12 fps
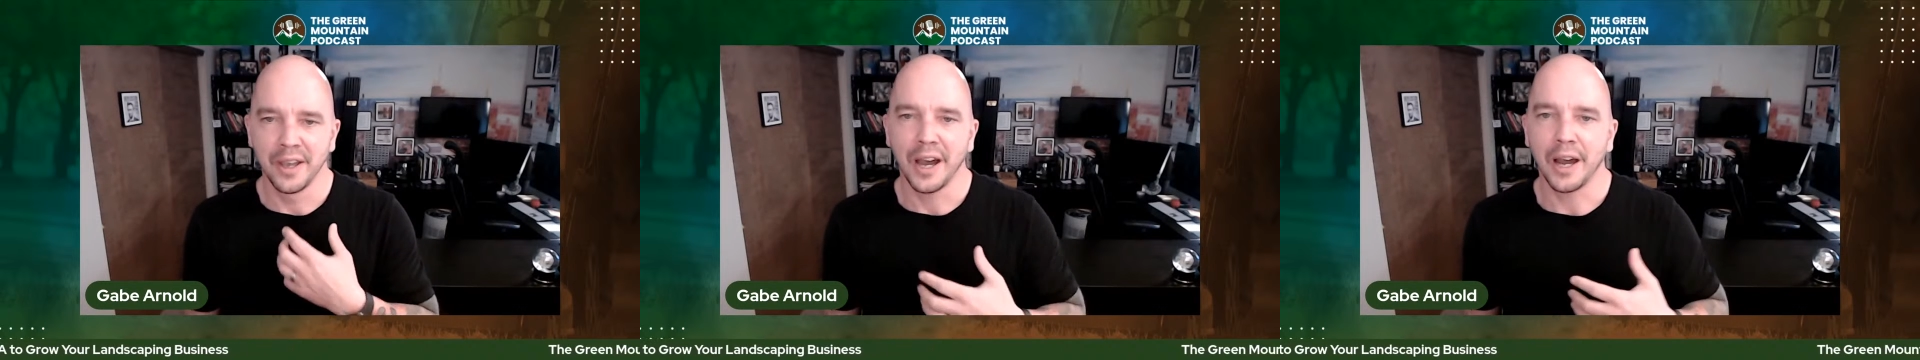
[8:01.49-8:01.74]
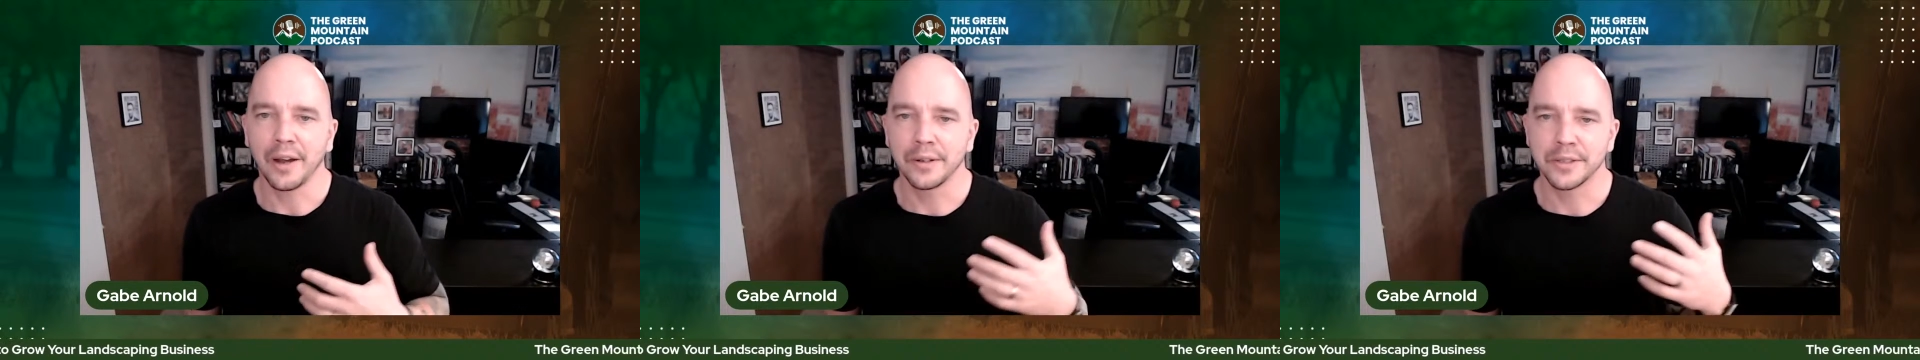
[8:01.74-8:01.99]

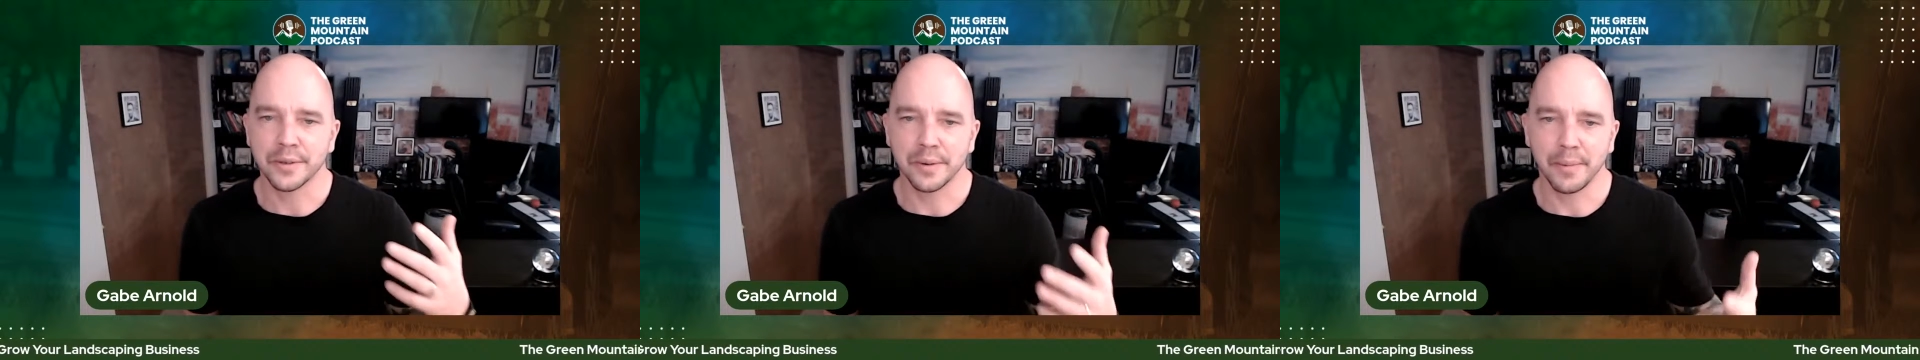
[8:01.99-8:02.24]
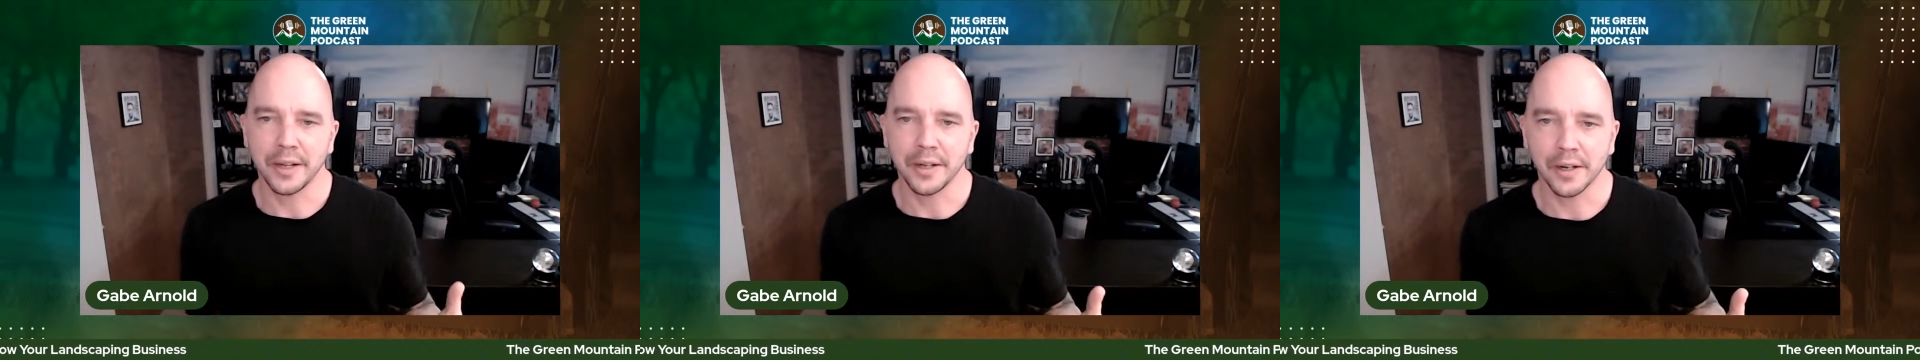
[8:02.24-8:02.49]
I always
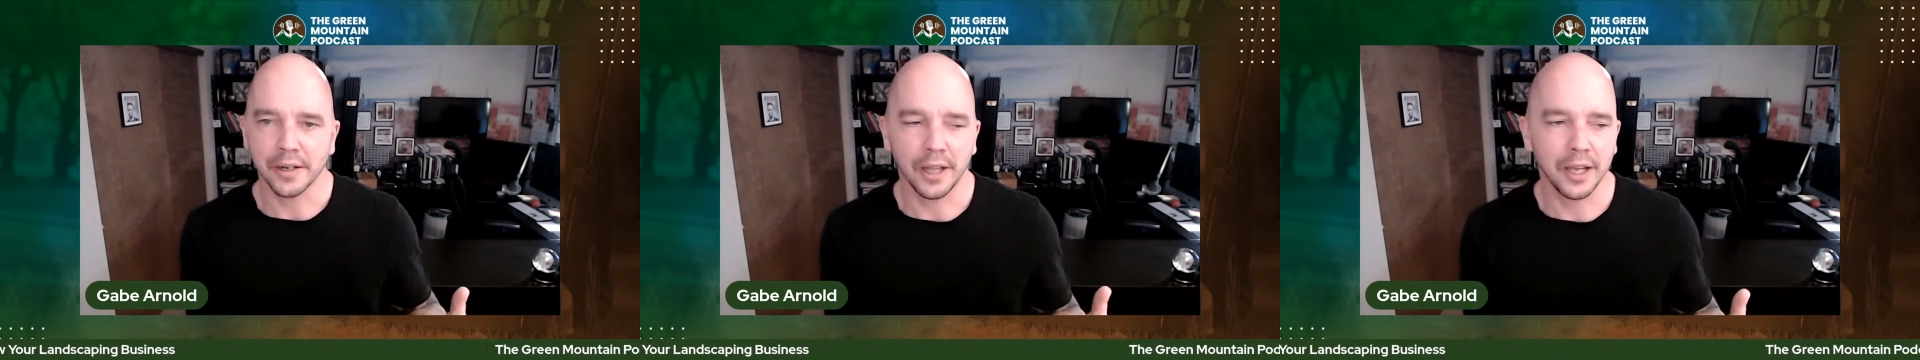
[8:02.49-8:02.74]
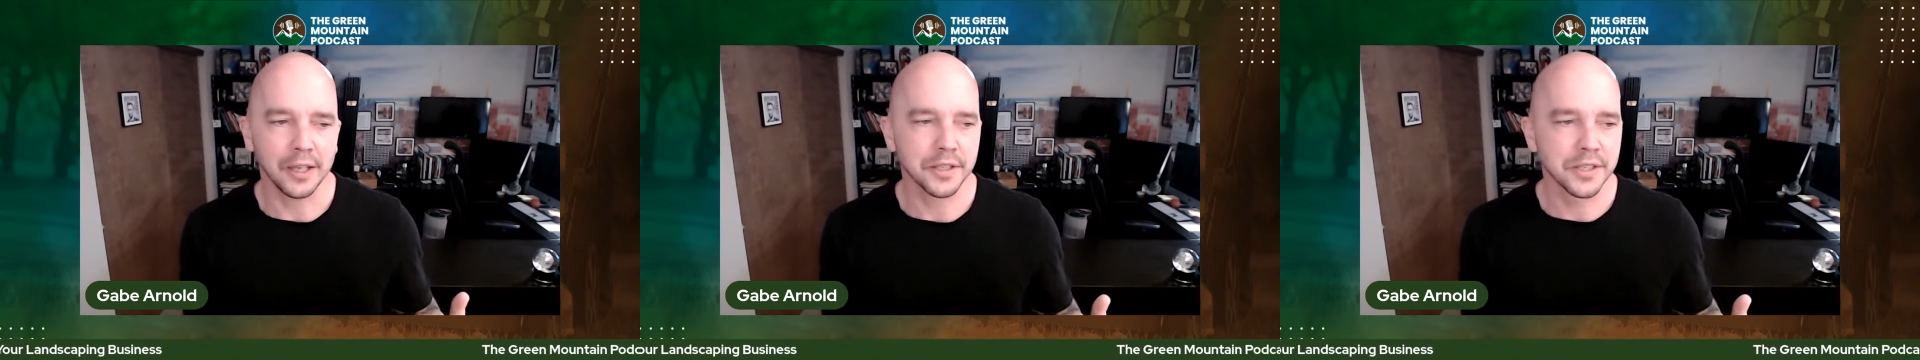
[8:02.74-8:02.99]
remind our
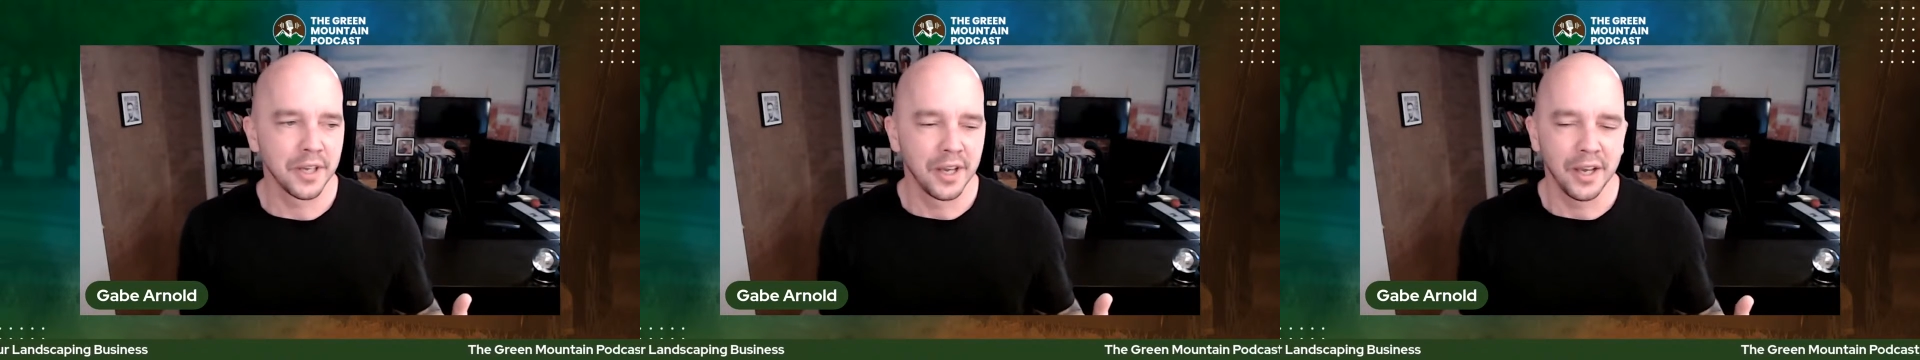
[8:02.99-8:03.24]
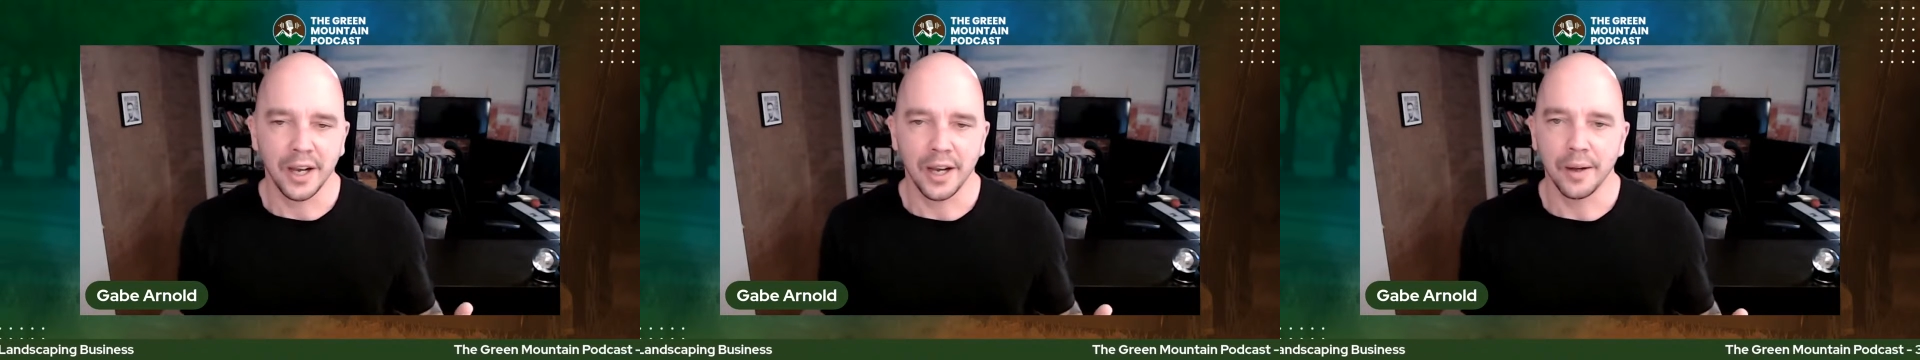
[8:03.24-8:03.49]
clients
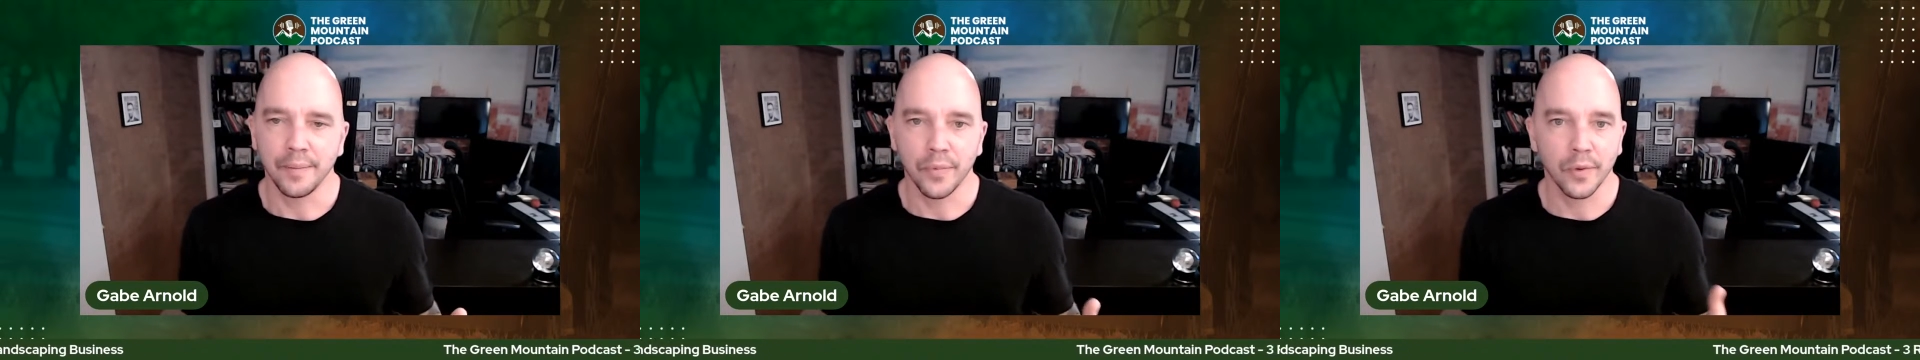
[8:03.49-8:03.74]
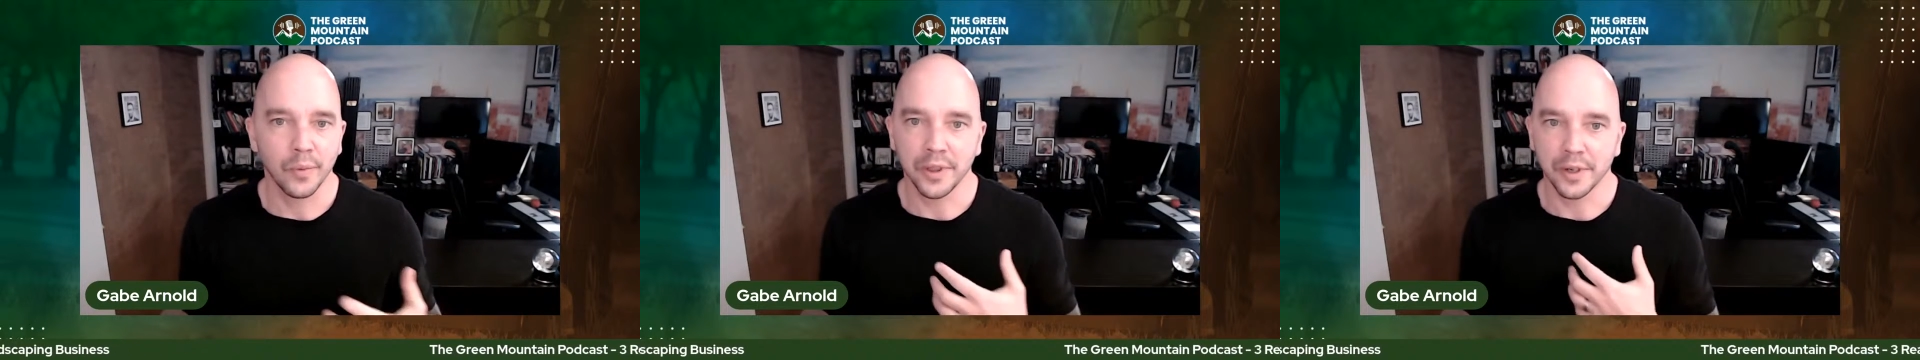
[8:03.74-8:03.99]
when